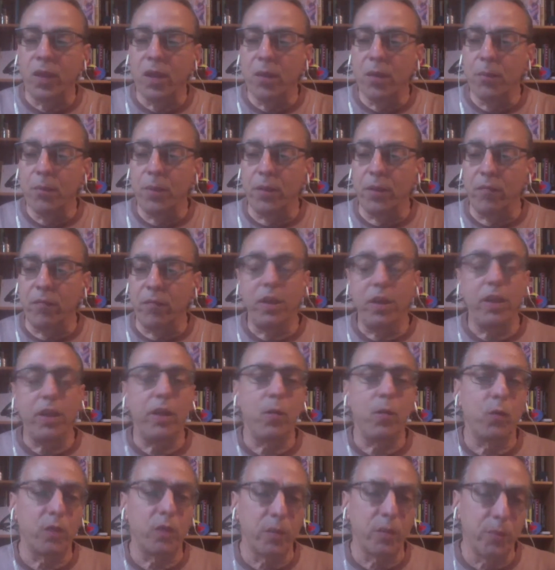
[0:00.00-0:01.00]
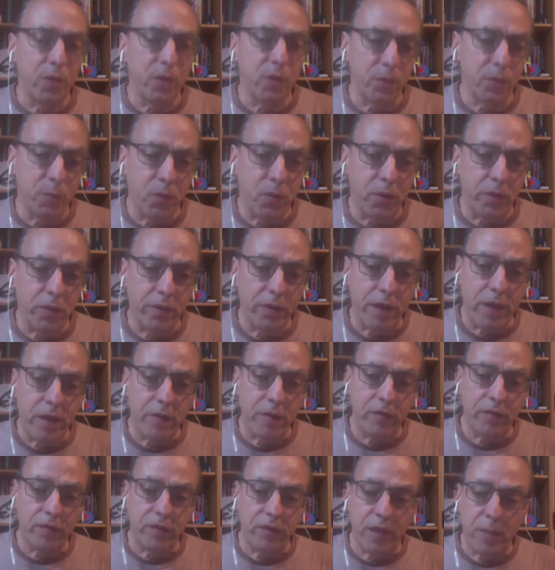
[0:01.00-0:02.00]
But really what the Buddha pointed out
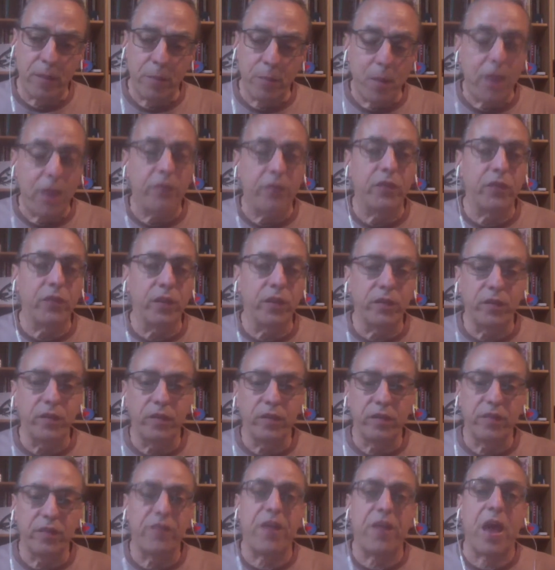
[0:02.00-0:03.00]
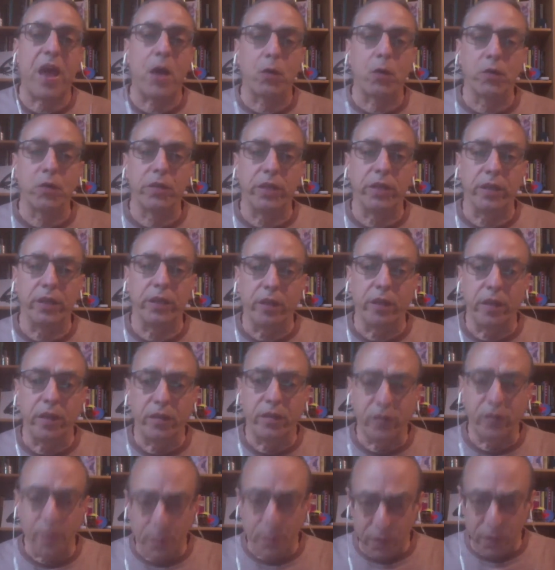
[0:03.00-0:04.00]
is that mindfulness is a faculty.
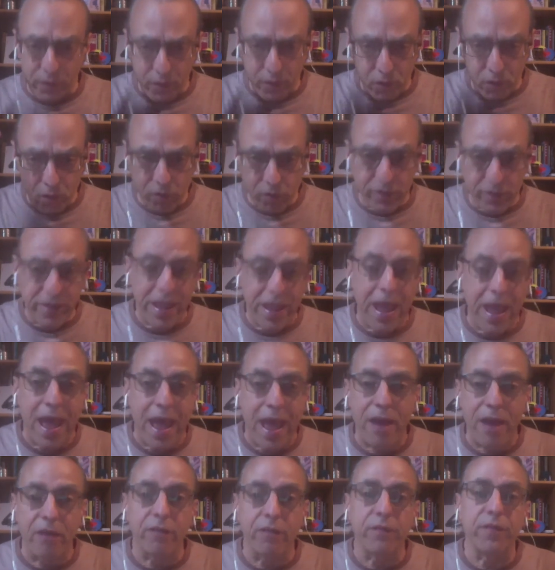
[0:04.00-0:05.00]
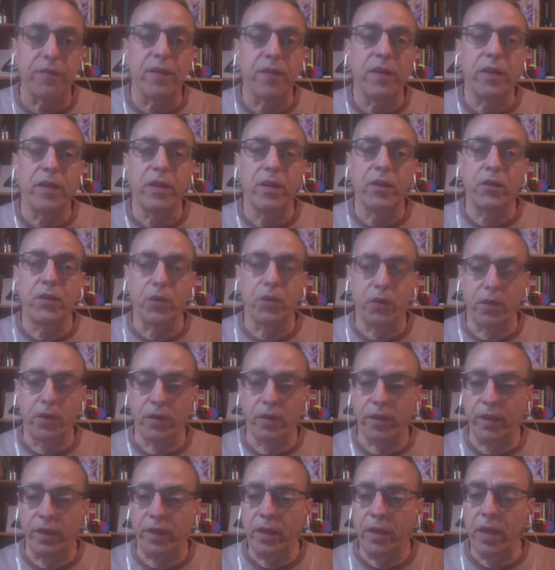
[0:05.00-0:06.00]
It's something that you already have
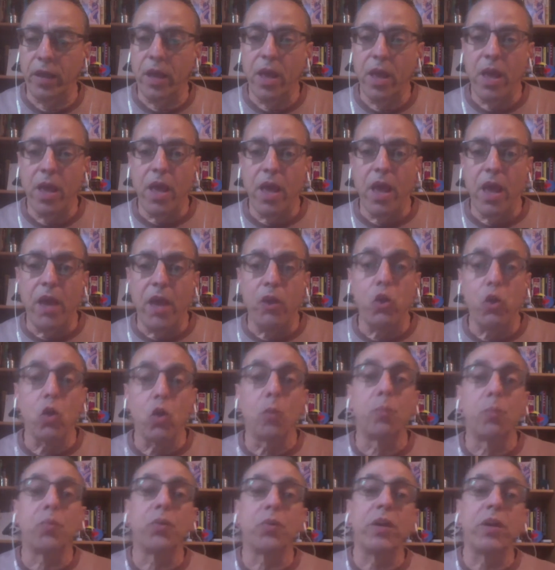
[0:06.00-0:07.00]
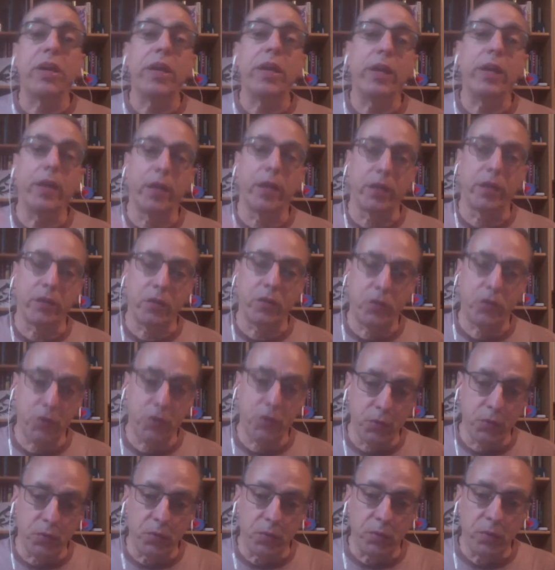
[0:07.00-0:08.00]
internally, and you're bringing it
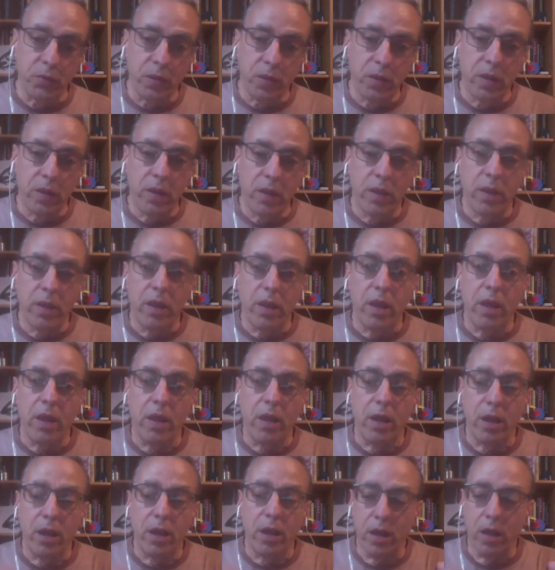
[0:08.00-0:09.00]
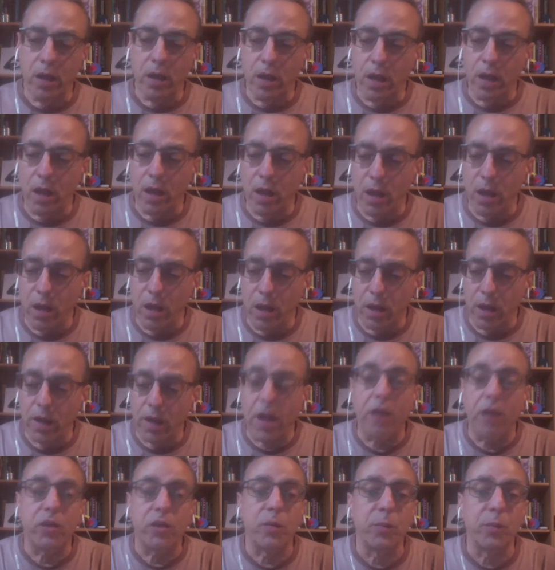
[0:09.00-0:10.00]
to a
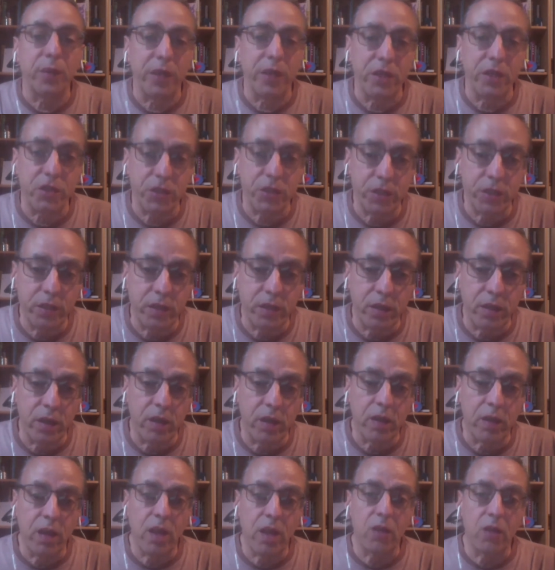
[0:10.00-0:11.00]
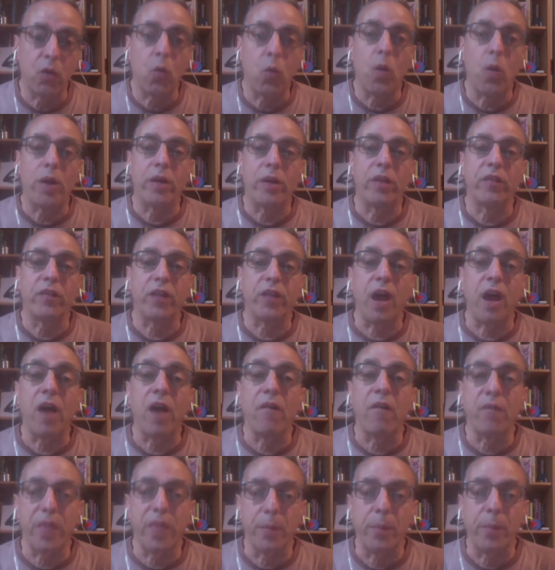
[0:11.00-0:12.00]
contemplation and awareness
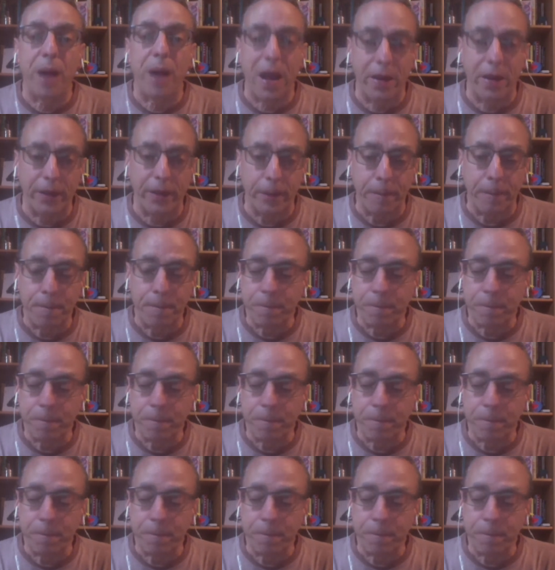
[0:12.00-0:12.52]
of the body.